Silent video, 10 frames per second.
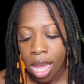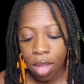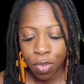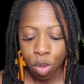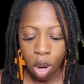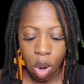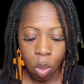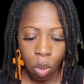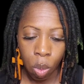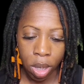If you
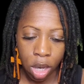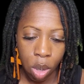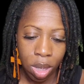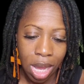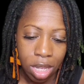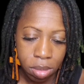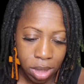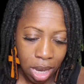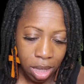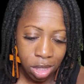don't want to go to
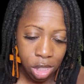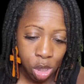cosmetology